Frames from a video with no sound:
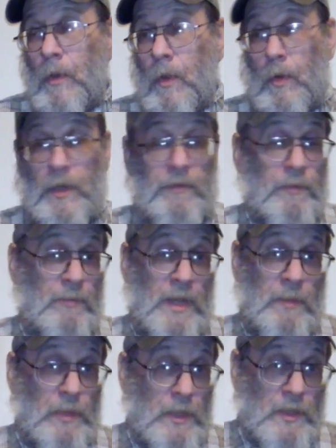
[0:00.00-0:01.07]
or even
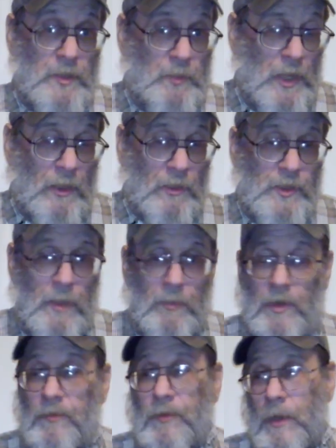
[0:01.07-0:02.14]
maybe in the spring or
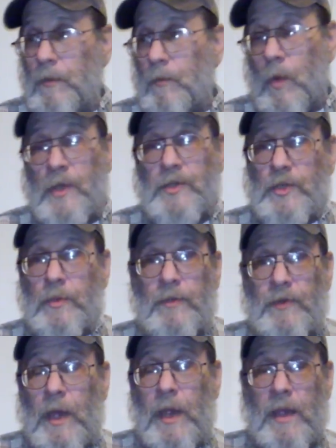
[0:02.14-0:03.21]
summer if I want to,
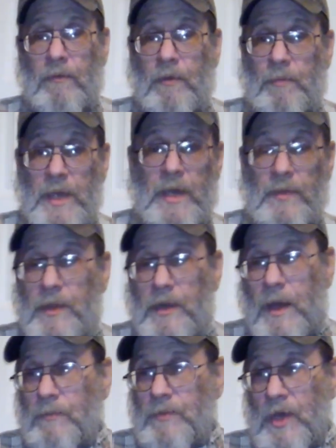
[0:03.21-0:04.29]
if I have a bed that
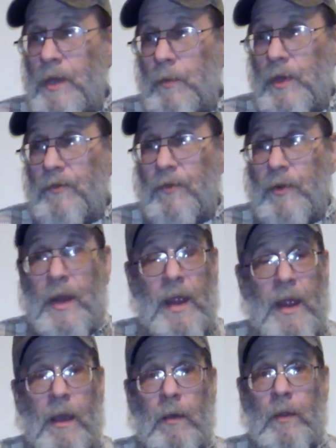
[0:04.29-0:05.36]
I'm done with for
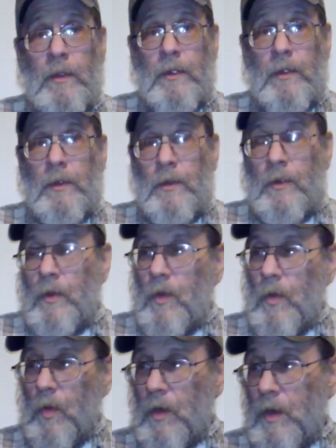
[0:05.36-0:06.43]
now,
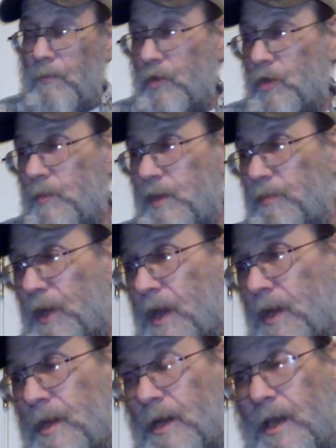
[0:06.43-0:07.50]
or I'm going to be
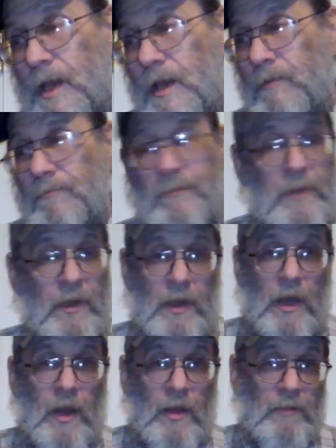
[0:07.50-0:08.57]
planting in
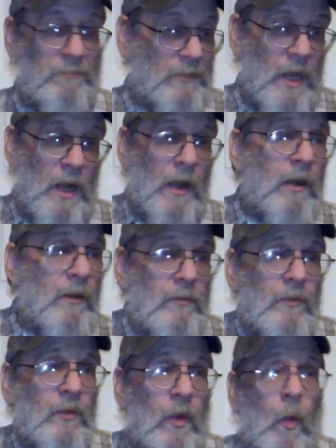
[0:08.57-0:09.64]

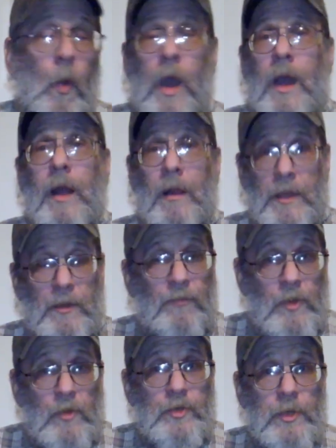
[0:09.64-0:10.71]
a while in the
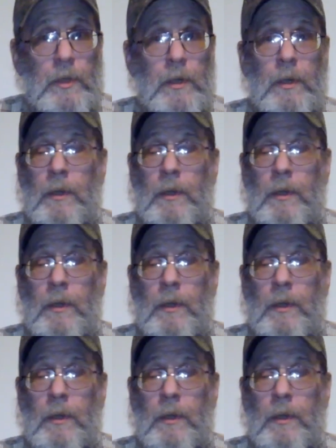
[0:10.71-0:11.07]
future,